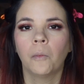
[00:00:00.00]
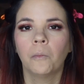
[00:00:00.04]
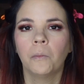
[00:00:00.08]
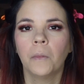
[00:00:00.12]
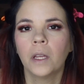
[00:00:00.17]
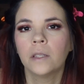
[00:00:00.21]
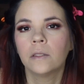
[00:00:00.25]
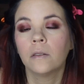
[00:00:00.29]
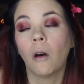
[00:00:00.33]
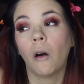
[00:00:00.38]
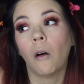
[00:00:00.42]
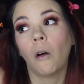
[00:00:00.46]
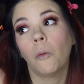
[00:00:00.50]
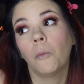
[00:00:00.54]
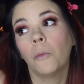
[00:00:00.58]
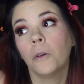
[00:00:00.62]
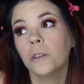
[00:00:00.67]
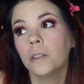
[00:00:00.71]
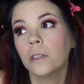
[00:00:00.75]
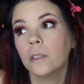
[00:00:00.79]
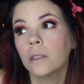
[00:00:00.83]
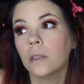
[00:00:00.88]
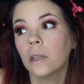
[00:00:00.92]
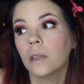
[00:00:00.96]
It's
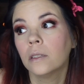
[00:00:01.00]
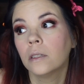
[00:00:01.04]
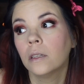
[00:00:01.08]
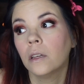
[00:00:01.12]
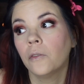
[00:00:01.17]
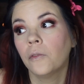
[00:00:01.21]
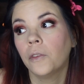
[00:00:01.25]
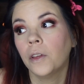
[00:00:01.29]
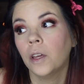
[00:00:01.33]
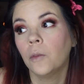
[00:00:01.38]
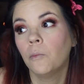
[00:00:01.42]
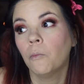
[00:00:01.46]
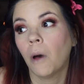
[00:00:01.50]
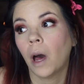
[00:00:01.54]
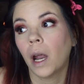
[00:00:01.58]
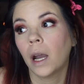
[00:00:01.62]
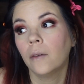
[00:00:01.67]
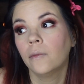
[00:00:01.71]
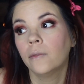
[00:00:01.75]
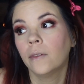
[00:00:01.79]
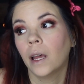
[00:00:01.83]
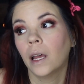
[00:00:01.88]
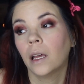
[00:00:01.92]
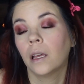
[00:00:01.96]
almost as if he might
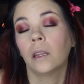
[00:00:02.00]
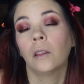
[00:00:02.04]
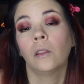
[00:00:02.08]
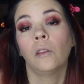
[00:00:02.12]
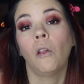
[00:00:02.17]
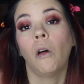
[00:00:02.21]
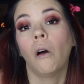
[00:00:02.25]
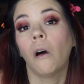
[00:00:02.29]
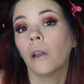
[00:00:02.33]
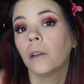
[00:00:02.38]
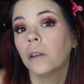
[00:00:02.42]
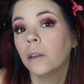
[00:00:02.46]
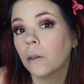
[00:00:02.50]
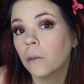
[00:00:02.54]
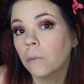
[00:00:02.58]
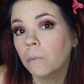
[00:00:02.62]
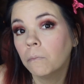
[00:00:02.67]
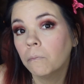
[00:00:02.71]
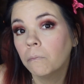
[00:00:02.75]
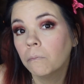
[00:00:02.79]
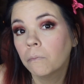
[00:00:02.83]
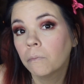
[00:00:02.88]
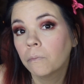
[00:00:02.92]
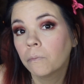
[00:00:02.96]
have taken
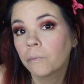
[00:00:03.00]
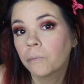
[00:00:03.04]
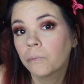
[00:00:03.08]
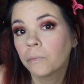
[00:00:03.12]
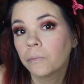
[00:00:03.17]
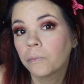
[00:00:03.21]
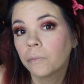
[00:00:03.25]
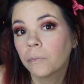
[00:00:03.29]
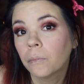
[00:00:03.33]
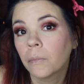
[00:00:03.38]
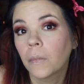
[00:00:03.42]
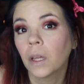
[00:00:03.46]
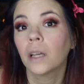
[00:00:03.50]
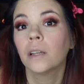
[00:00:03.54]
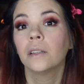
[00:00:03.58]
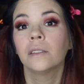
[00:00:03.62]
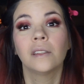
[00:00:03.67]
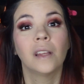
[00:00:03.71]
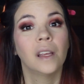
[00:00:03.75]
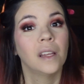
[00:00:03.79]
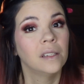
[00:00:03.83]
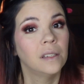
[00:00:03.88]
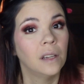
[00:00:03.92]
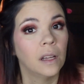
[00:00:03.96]
laudanum, because
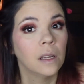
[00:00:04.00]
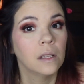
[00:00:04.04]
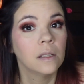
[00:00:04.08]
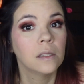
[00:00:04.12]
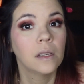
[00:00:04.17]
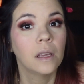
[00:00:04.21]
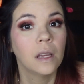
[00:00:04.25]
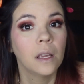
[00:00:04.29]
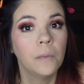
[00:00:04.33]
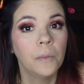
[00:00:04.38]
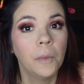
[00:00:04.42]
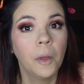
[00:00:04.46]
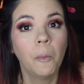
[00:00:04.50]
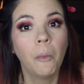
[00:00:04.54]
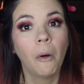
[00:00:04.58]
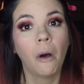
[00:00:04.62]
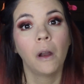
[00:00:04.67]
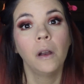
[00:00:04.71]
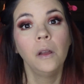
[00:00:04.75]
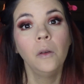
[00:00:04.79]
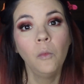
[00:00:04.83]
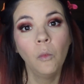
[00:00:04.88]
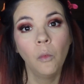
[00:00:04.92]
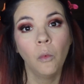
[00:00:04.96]
that does keep the
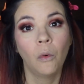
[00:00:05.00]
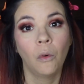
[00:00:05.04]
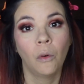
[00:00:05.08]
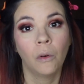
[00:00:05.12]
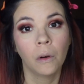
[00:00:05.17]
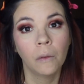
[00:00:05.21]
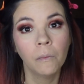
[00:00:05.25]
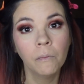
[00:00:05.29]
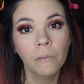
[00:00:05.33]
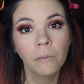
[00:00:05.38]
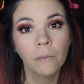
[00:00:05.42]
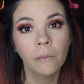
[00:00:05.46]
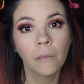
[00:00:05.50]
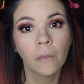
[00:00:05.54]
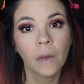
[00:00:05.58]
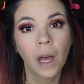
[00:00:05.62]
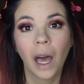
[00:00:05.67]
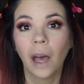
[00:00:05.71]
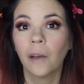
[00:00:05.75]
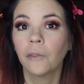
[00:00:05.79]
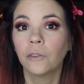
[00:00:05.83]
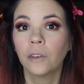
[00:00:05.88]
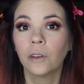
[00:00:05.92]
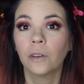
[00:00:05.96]
body warm
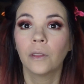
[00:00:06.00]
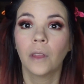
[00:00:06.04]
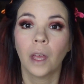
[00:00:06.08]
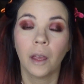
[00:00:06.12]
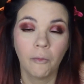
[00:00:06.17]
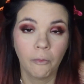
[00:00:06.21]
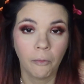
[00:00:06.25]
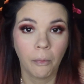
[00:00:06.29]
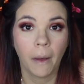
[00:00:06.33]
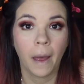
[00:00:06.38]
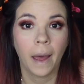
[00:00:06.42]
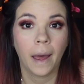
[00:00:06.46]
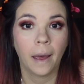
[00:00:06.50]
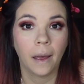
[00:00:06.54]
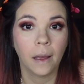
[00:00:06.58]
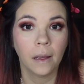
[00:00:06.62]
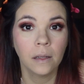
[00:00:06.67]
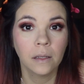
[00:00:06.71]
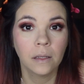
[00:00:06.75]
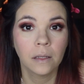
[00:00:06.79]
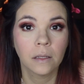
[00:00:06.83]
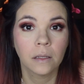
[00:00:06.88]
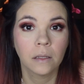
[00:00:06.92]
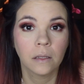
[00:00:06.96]
after they've
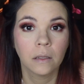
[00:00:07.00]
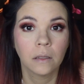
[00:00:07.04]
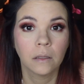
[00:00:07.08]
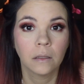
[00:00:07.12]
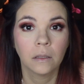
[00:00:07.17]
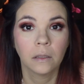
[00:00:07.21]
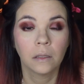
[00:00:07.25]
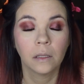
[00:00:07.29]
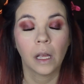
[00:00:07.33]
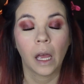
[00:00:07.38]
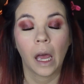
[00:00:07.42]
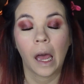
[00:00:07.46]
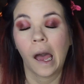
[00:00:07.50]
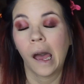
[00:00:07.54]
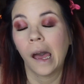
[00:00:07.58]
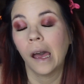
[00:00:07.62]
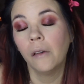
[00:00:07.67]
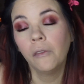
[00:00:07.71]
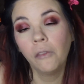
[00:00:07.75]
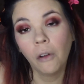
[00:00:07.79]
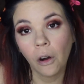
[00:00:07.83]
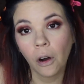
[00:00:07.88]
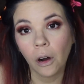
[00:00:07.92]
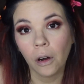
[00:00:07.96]
passed. I
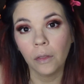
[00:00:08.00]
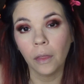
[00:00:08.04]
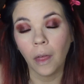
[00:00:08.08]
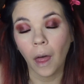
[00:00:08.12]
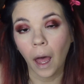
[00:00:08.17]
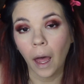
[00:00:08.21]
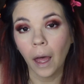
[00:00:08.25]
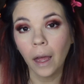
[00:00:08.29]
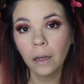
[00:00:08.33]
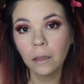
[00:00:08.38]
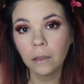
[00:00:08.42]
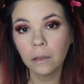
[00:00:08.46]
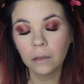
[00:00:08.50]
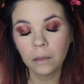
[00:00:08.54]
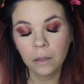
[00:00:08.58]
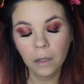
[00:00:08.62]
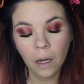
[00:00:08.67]
have heard that.